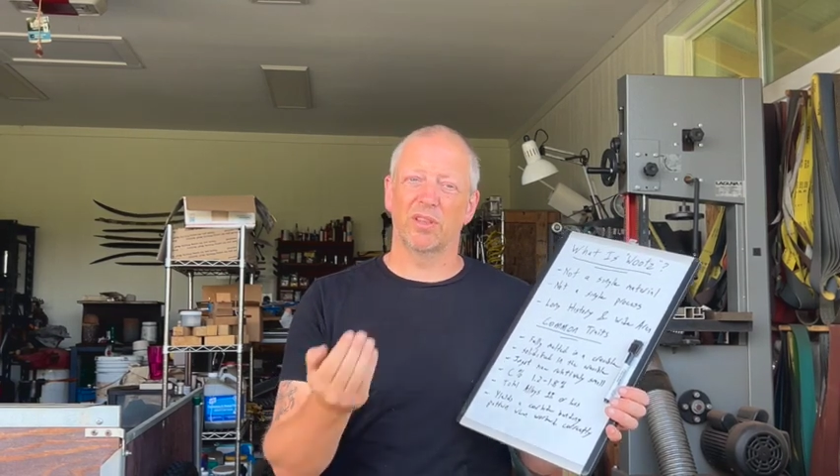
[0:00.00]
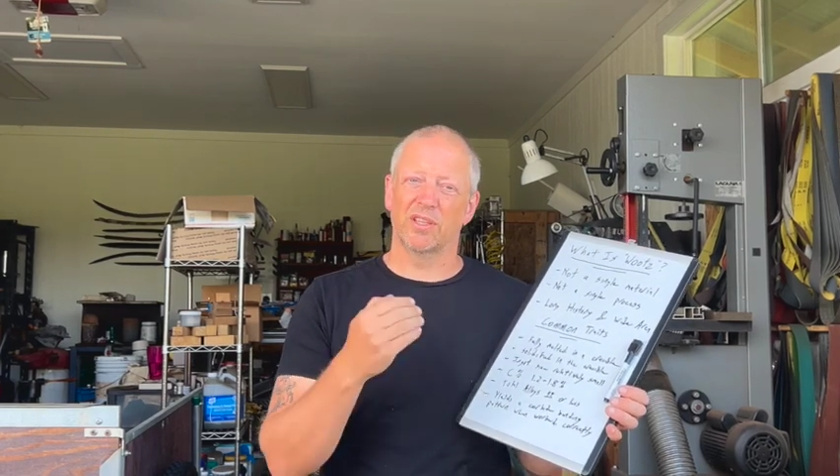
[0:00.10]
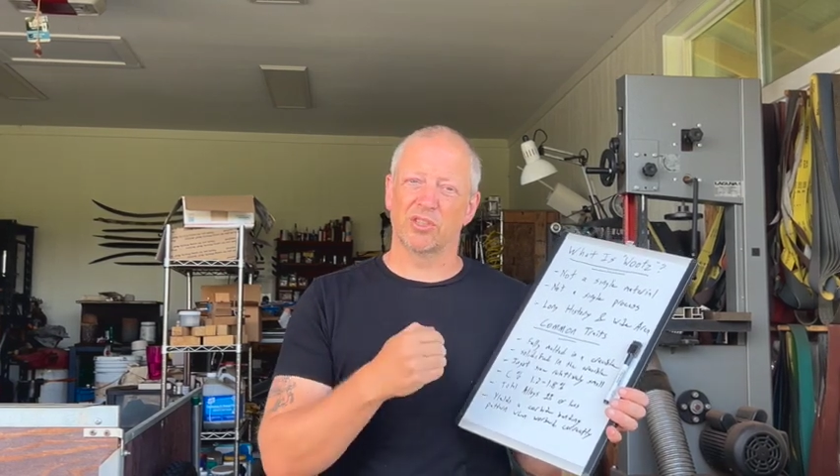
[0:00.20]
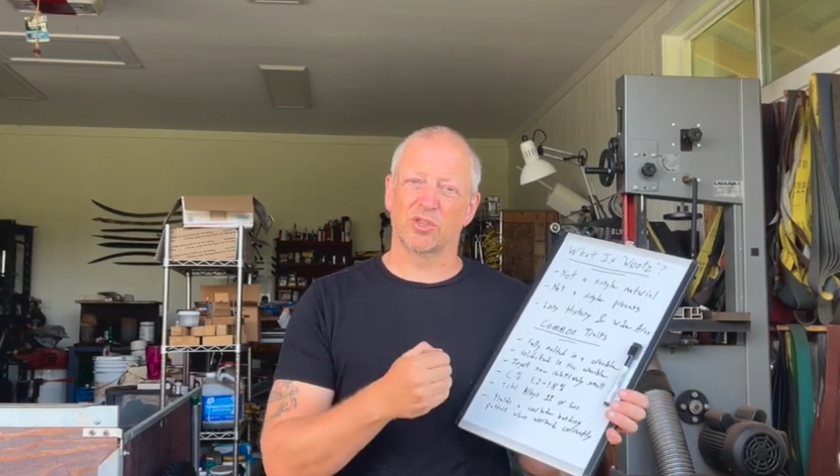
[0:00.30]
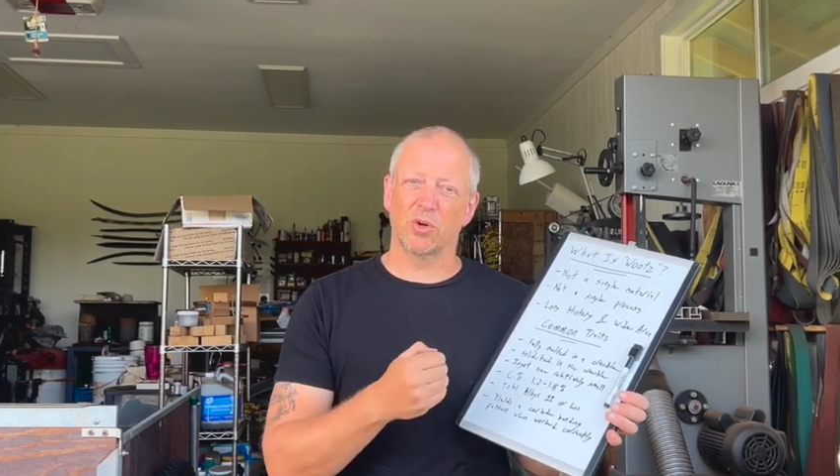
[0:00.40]

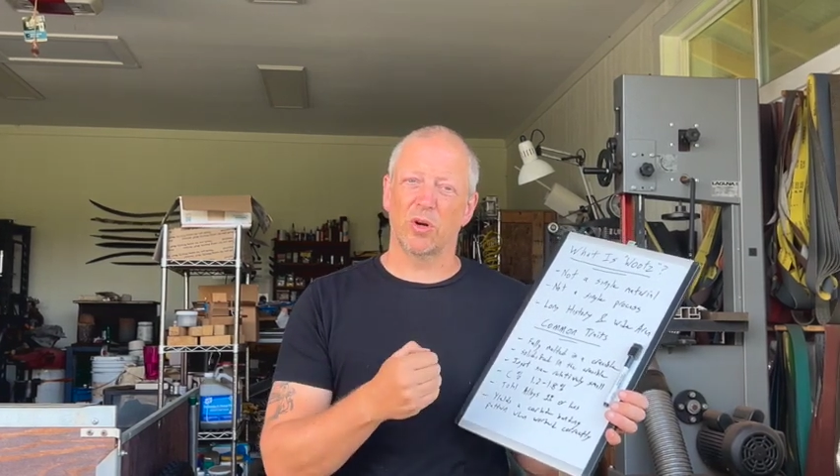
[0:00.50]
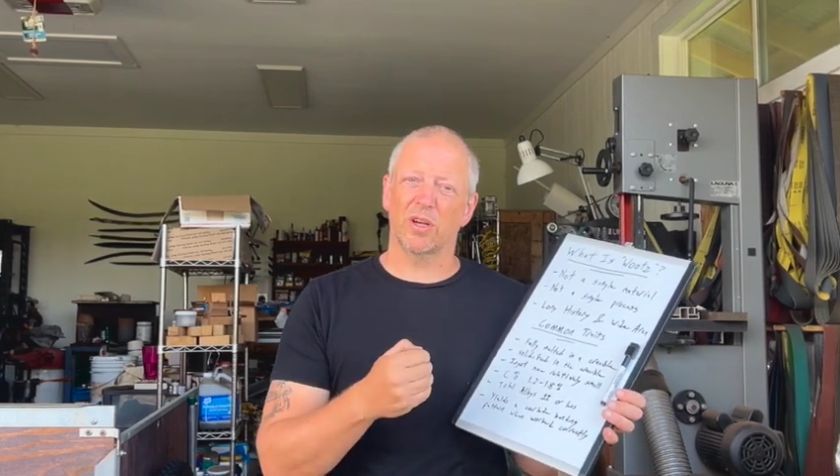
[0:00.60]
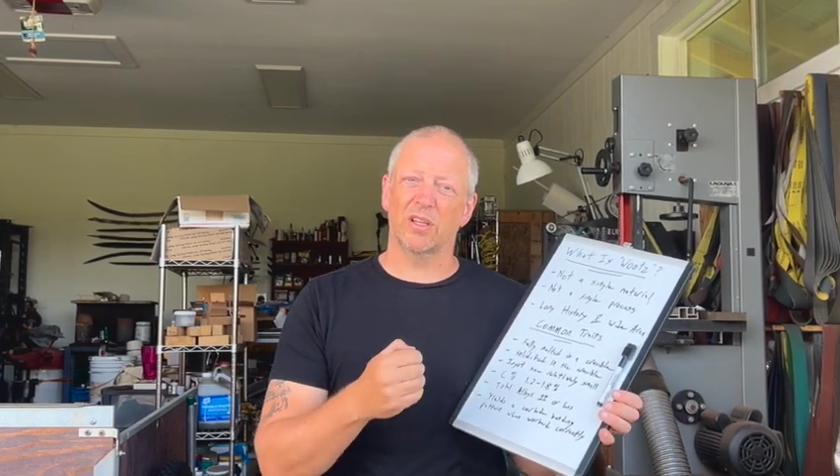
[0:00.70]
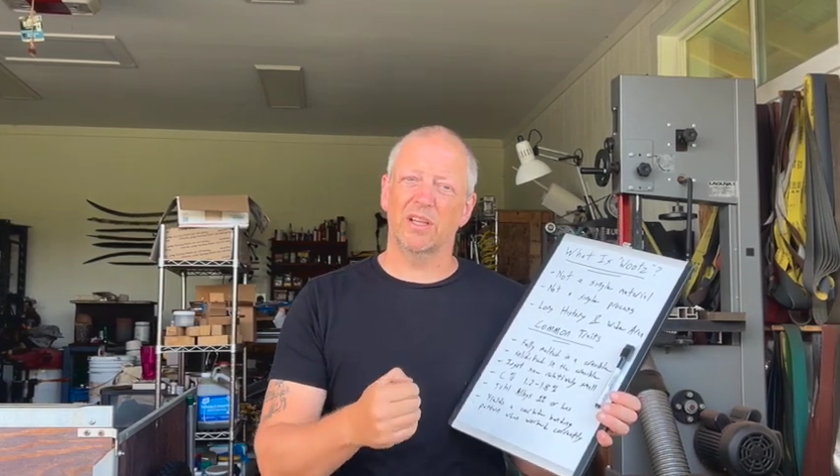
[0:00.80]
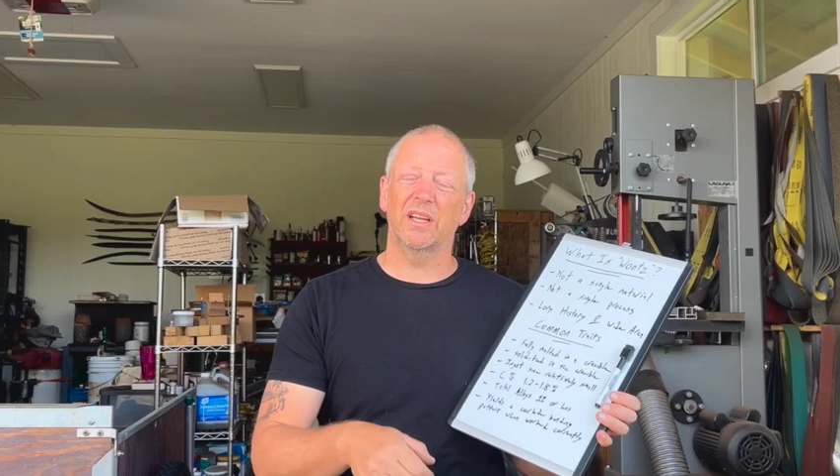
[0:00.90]

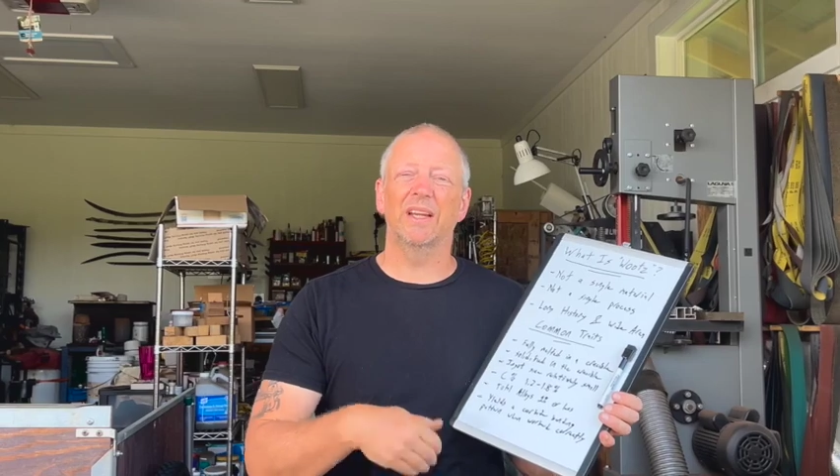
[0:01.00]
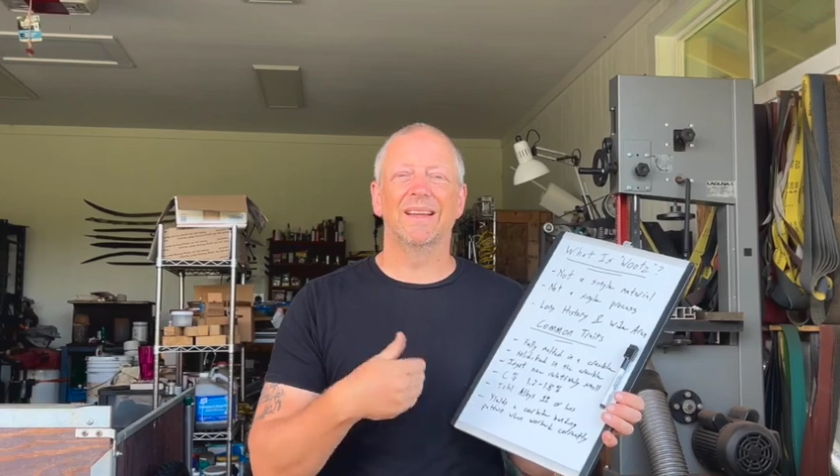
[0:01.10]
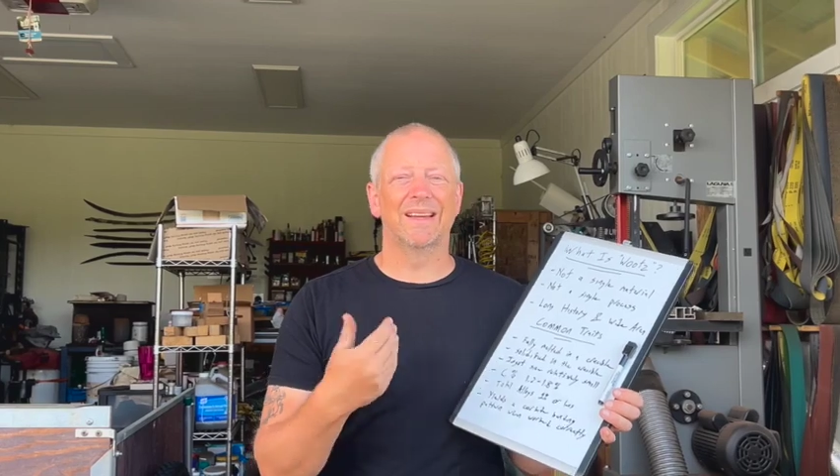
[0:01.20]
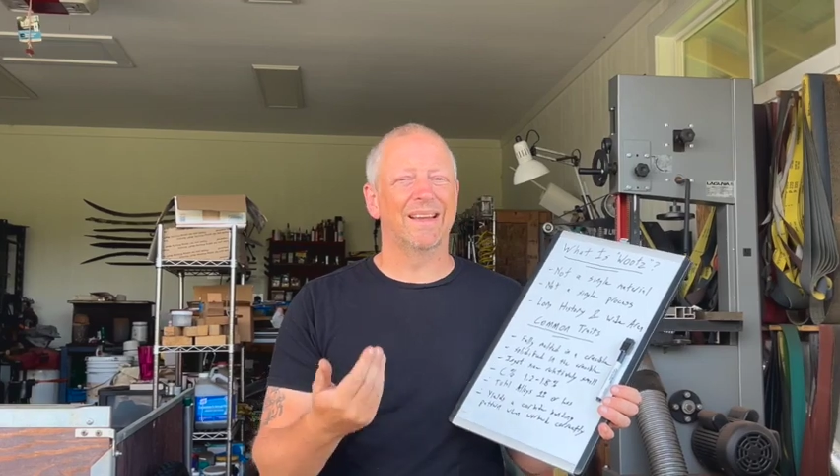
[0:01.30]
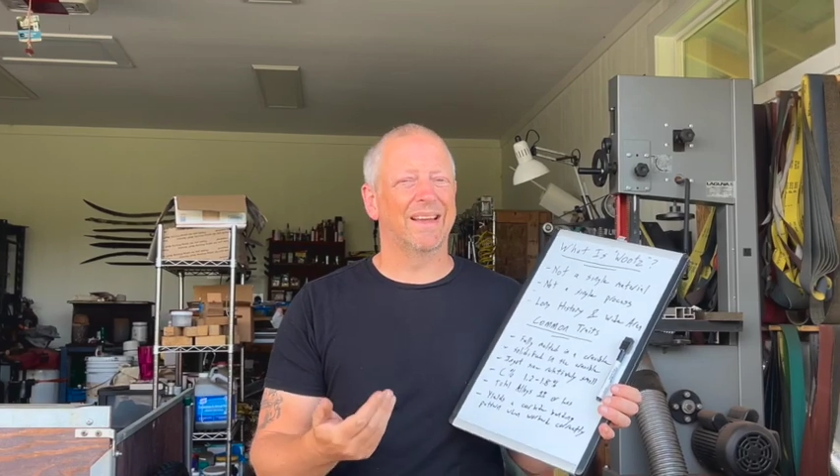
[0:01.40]
historically
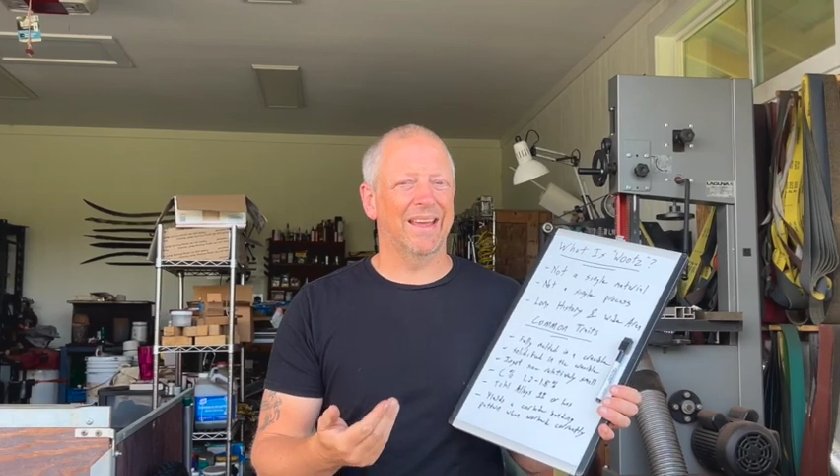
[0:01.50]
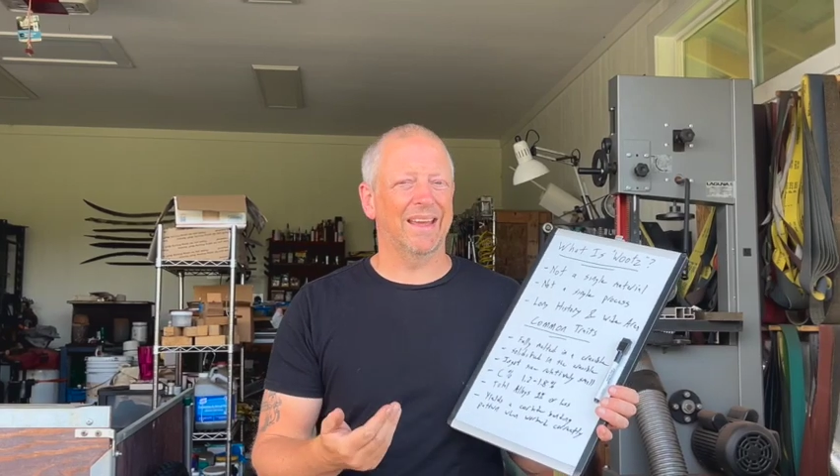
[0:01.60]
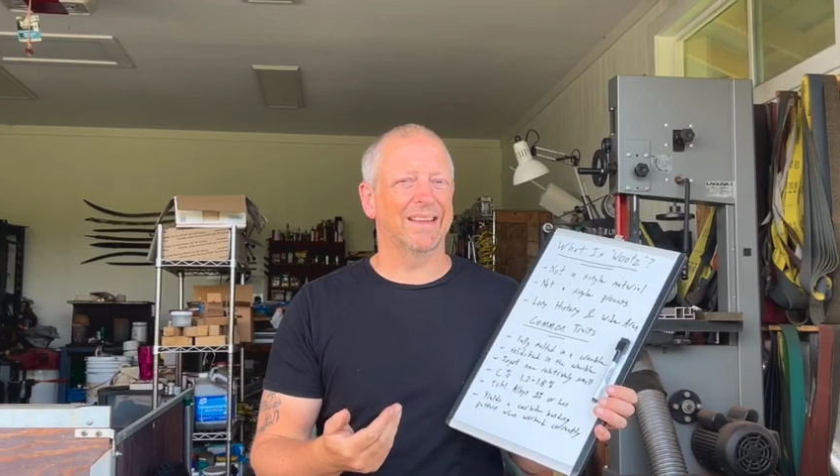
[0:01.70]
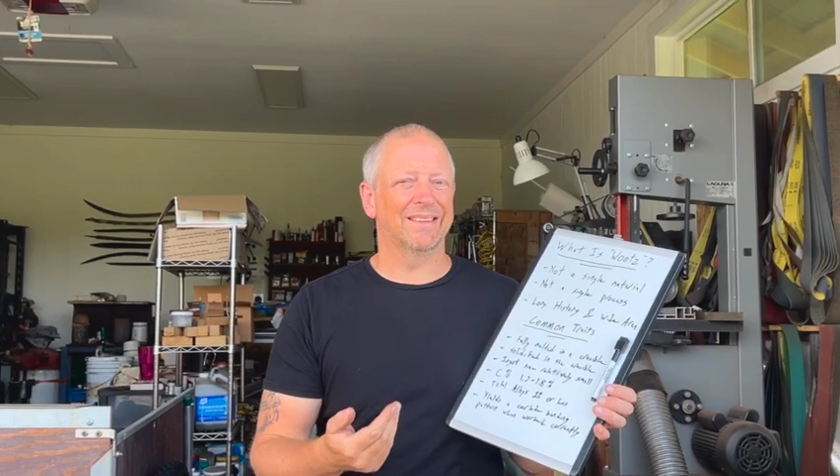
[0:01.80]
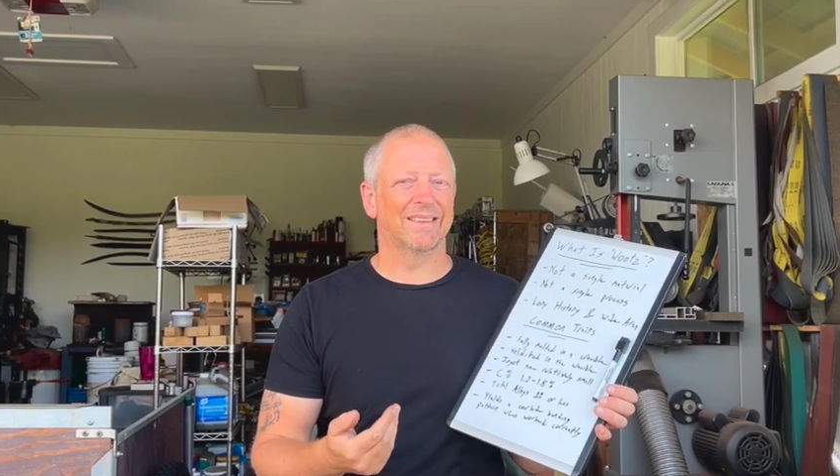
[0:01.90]

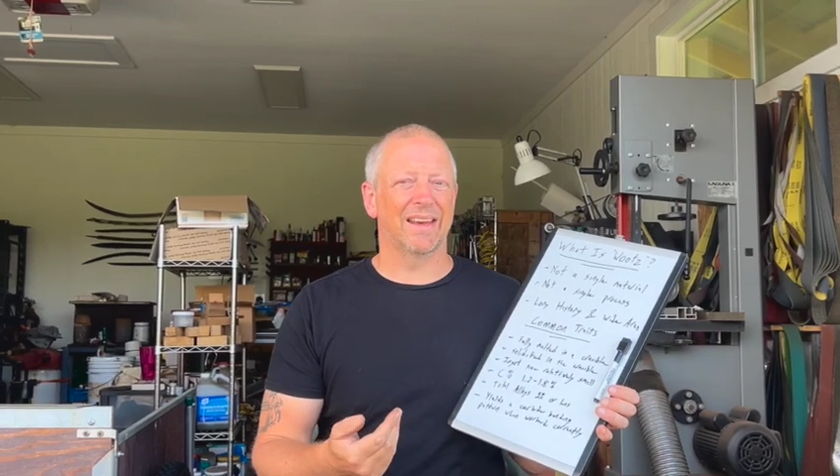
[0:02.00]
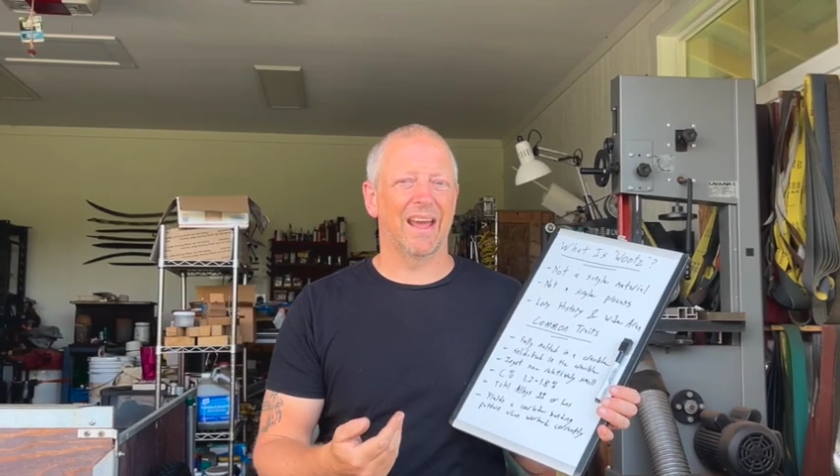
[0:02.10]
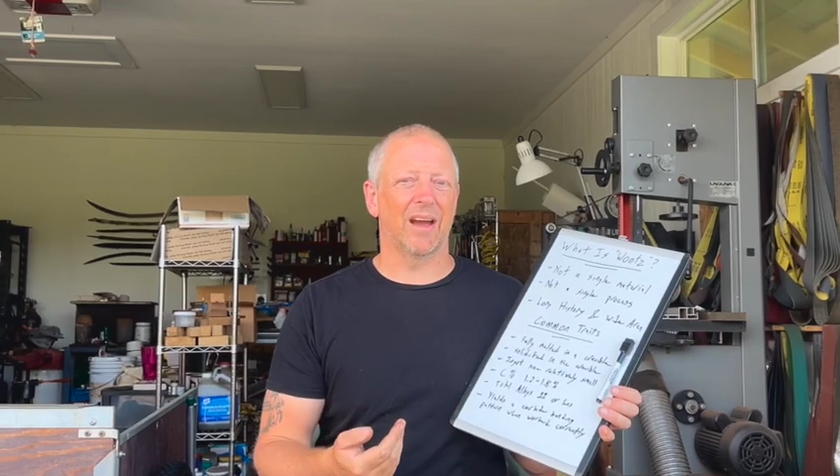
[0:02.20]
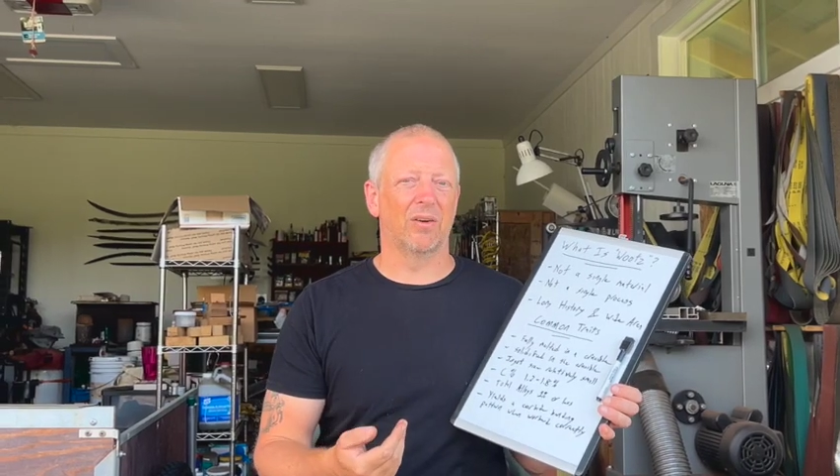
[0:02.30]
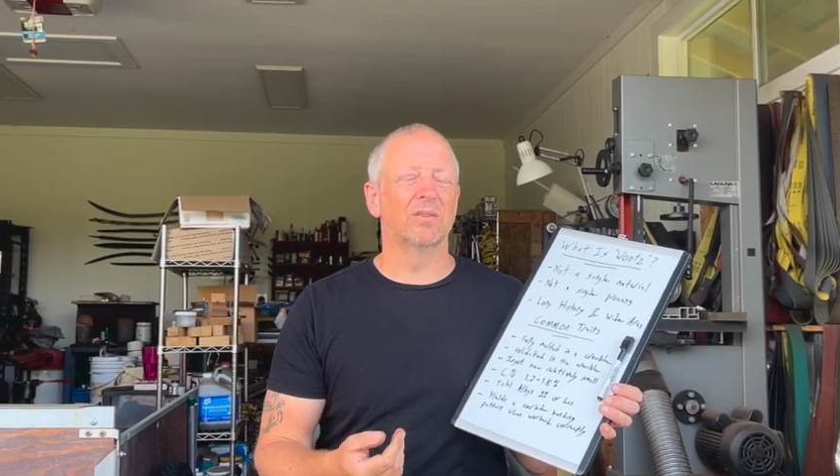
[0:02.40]
and now,